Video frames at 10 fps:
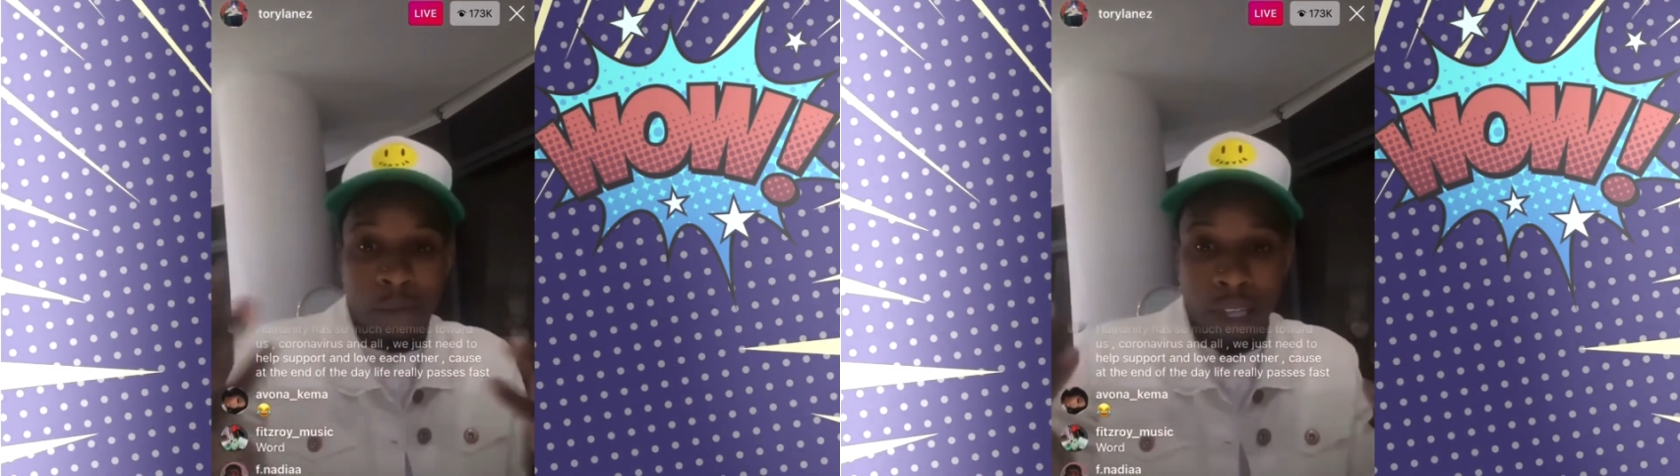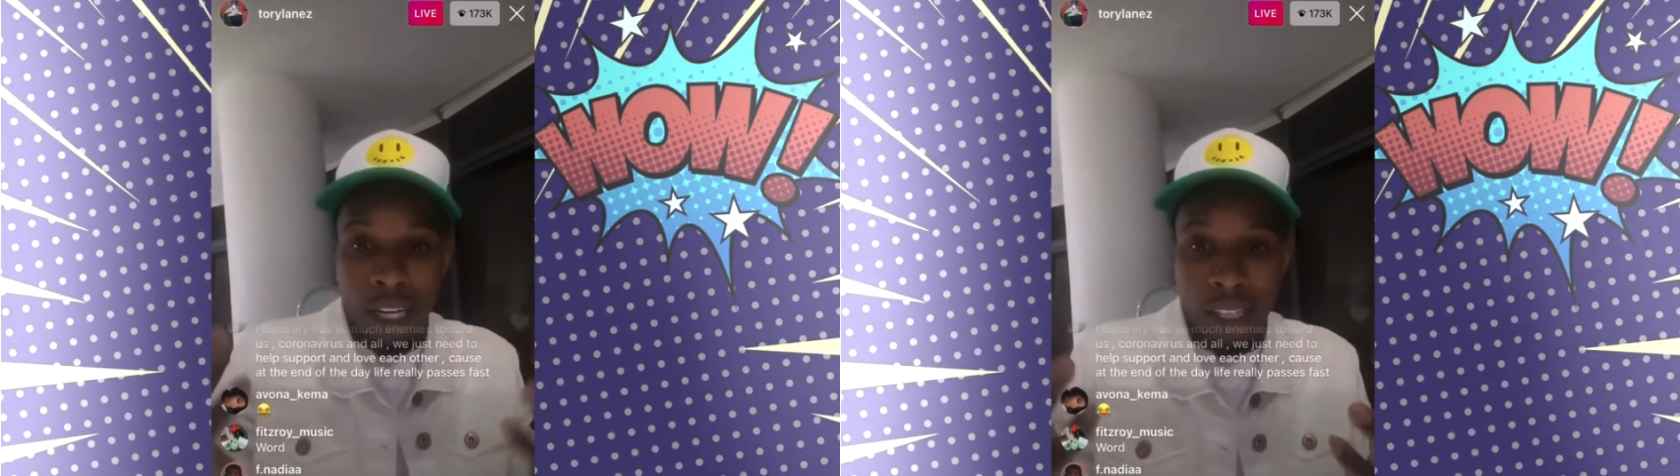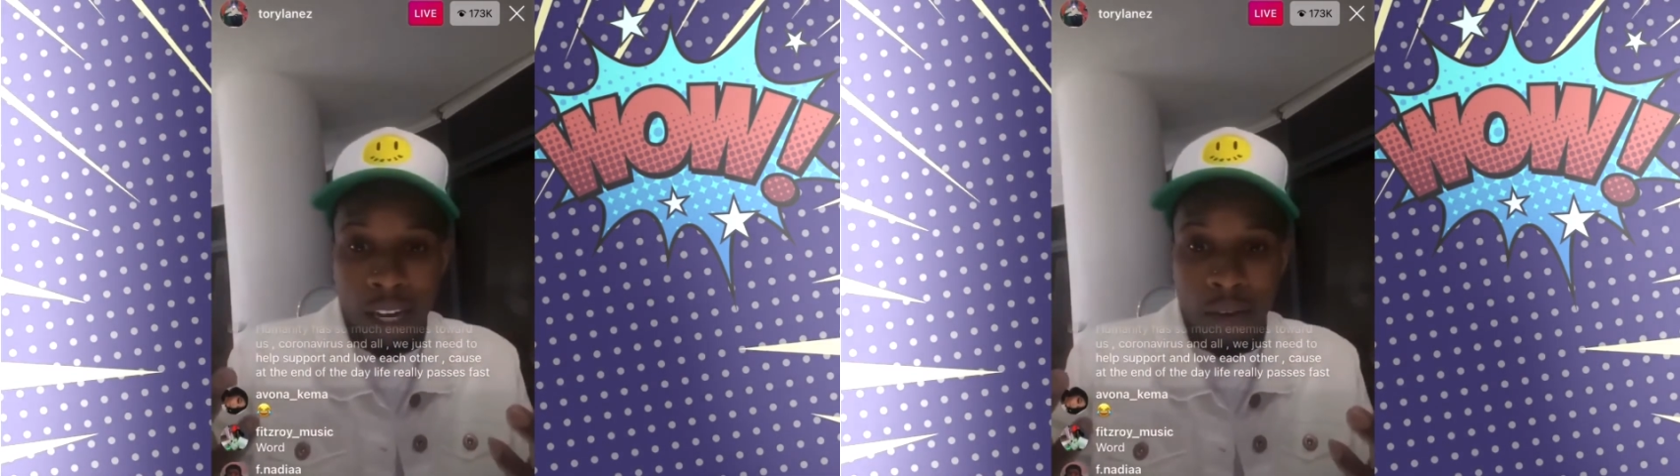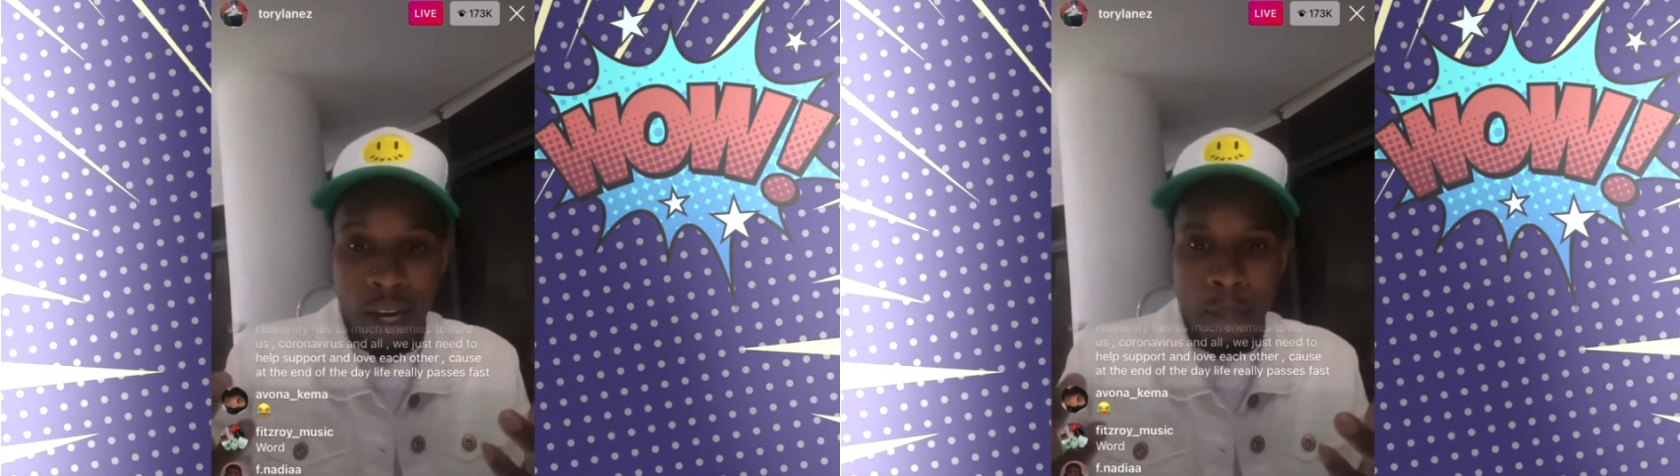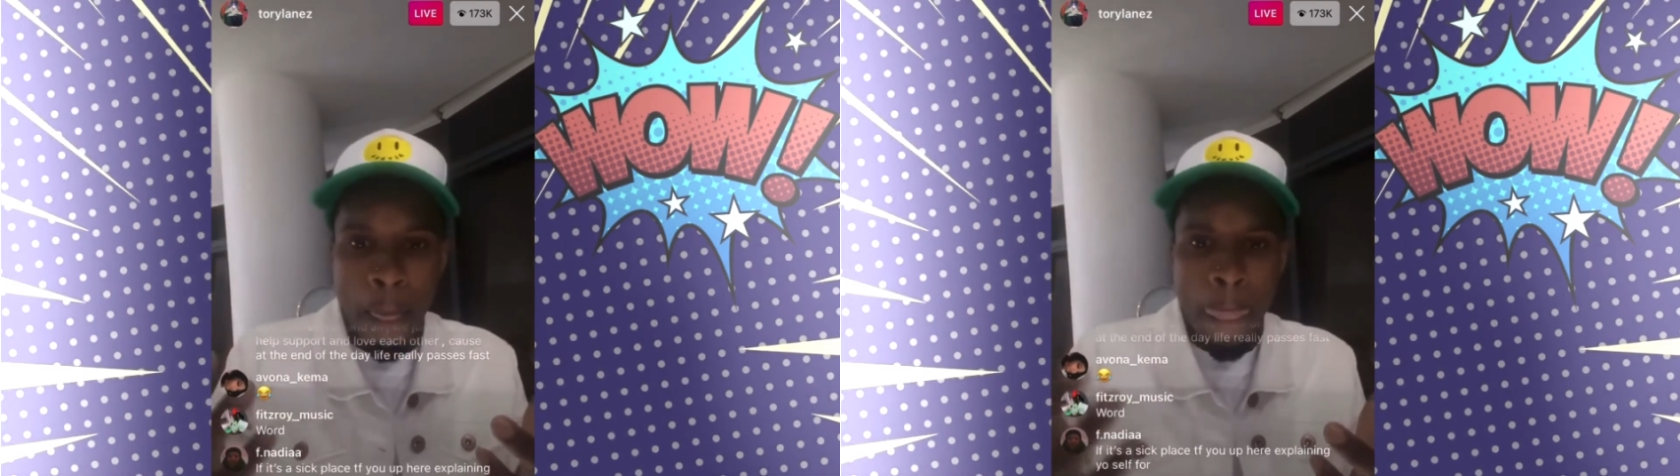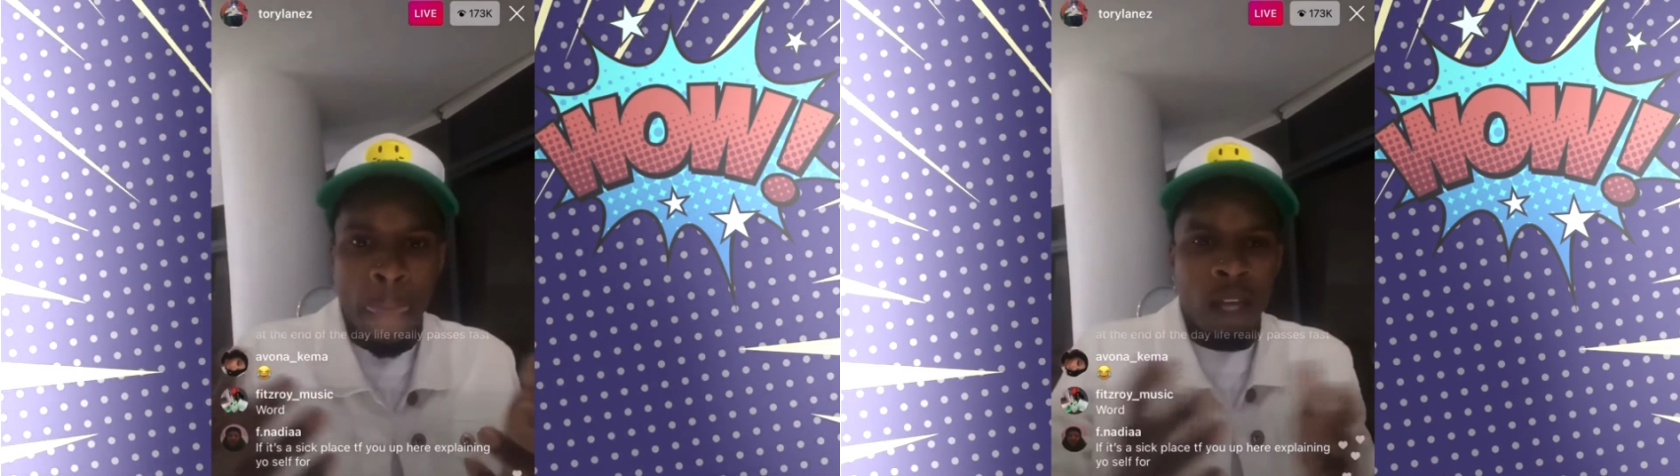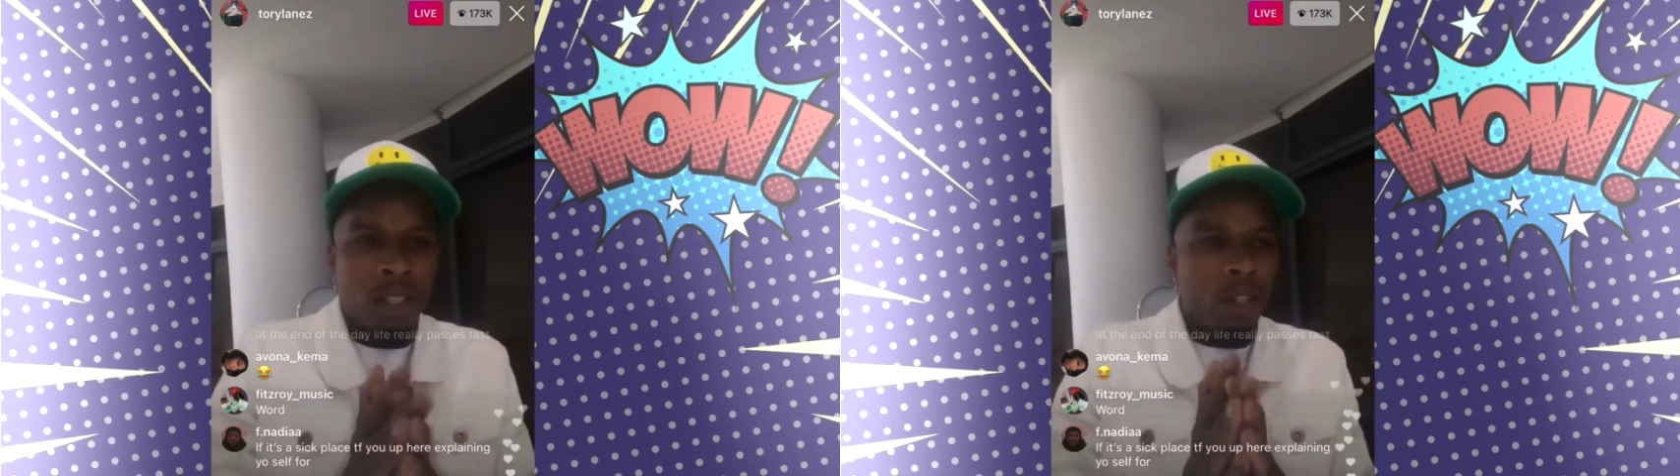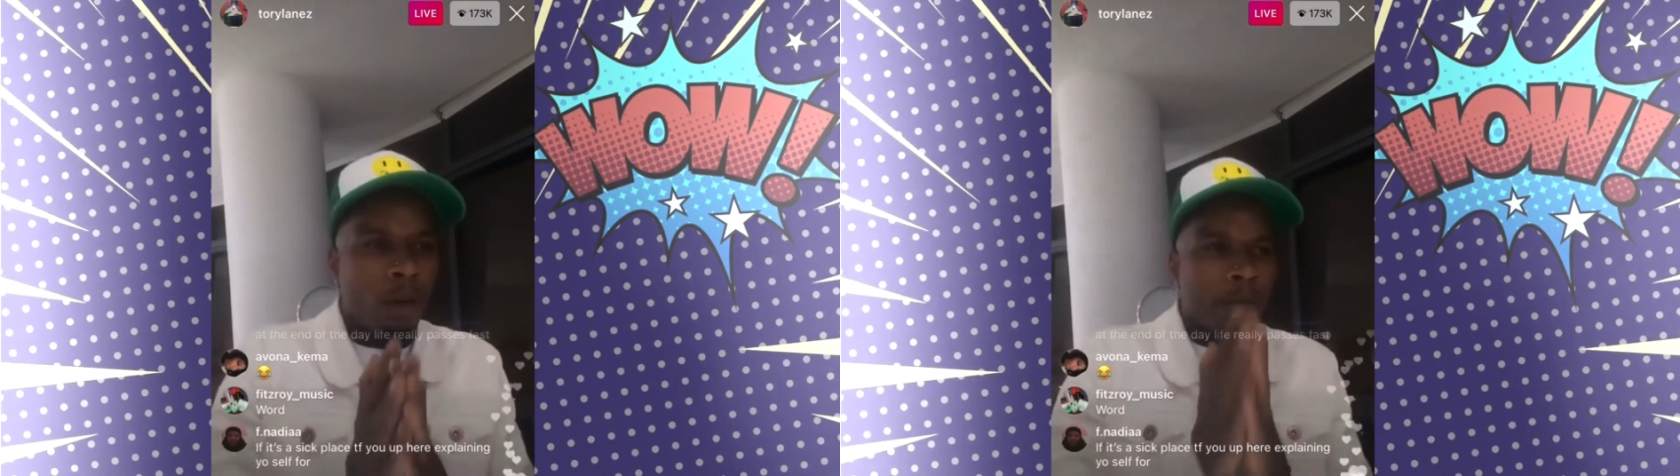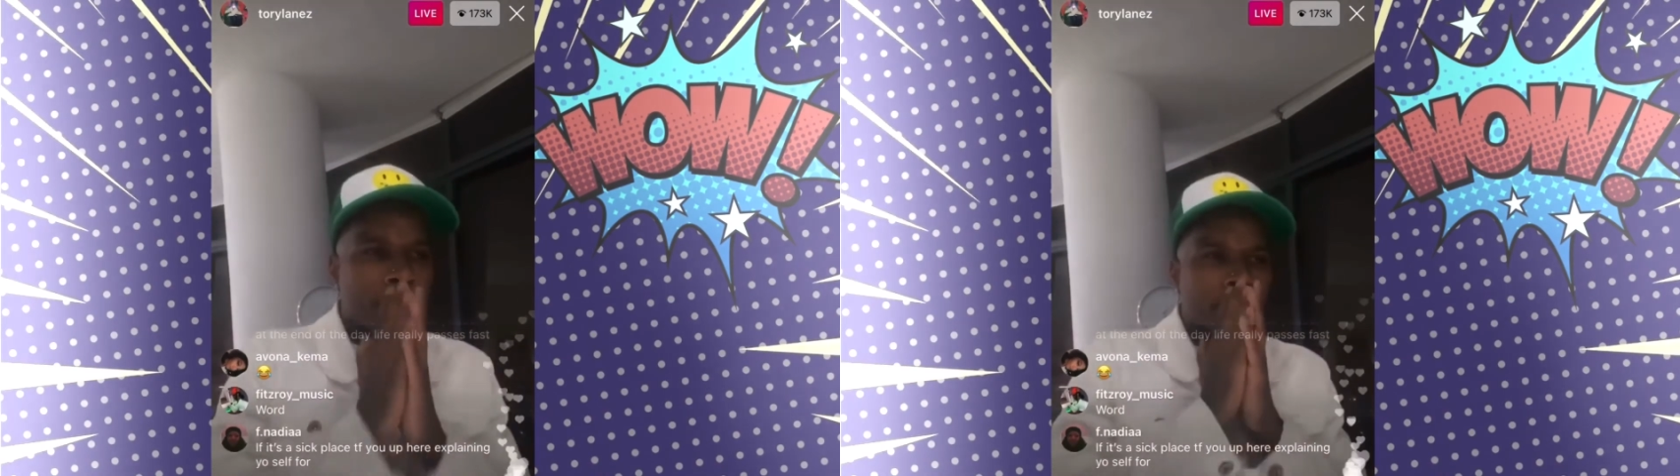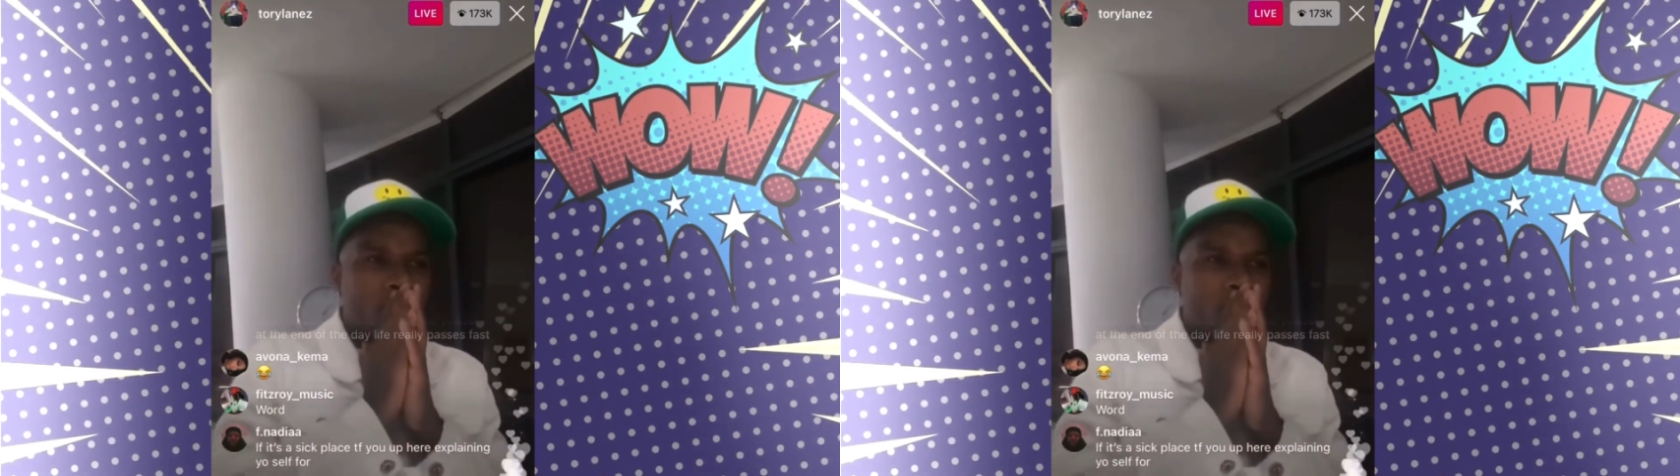Otherwise, all this is for nothing.